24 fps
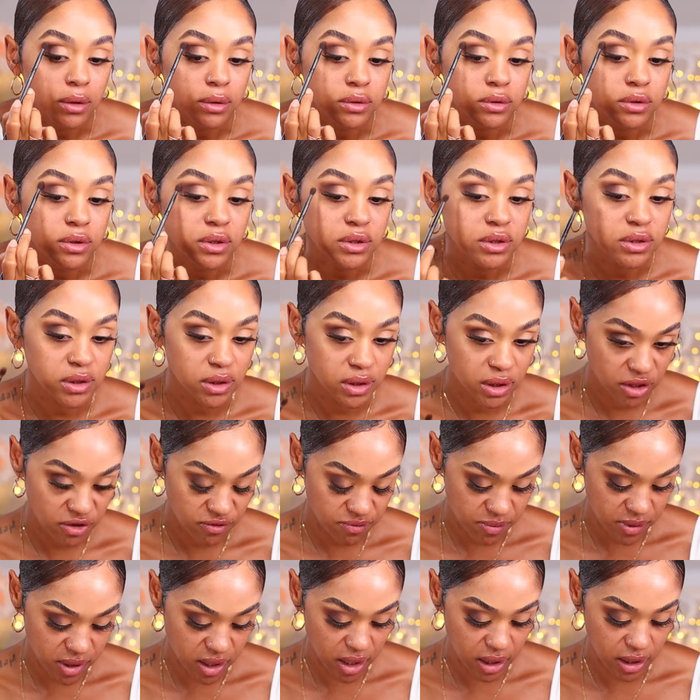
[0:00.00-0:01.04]
just to give
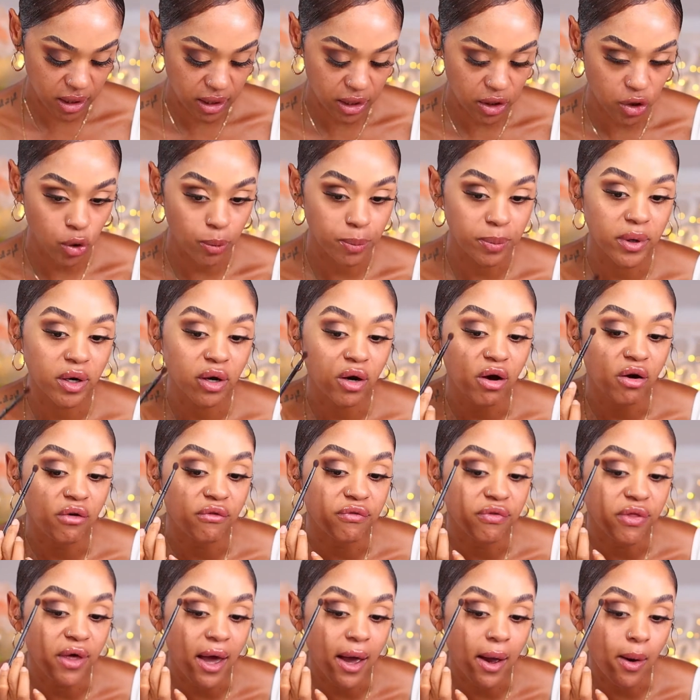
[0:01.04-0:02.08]
me a little bit
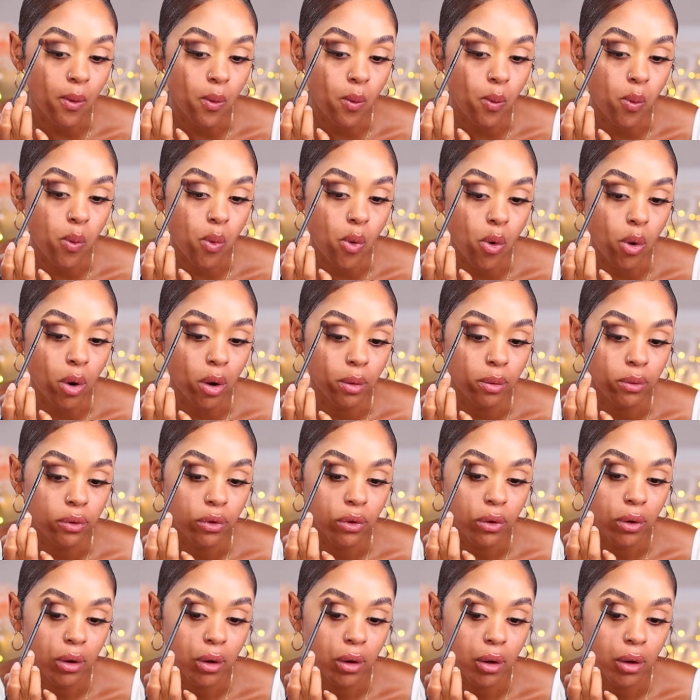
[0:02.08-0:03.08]
of that warmth.